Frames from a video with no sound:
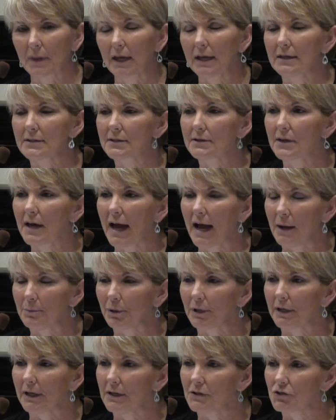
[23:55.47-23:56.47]
is the
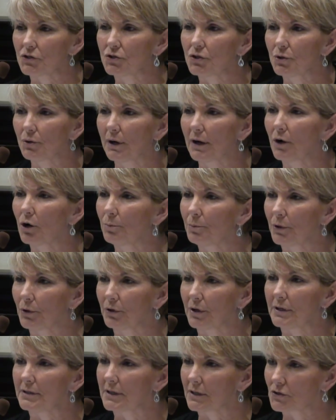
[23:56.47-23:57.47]
application to our
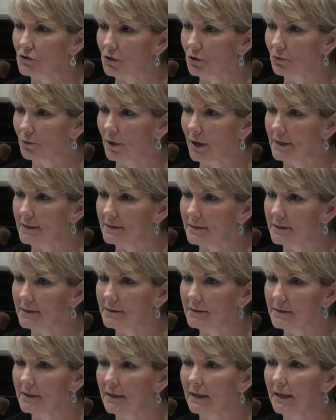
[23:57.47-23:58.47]
opioid addiction
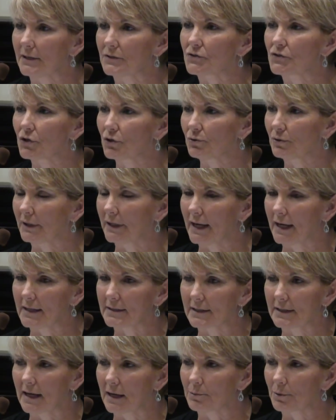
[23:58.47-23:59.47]
crisis. It certainly
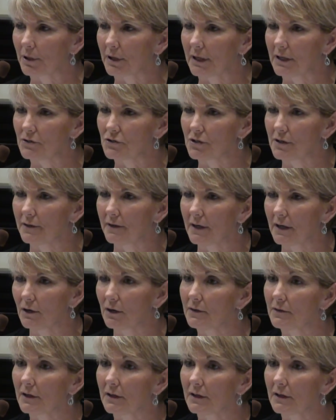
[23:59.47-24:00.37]
has an application there. And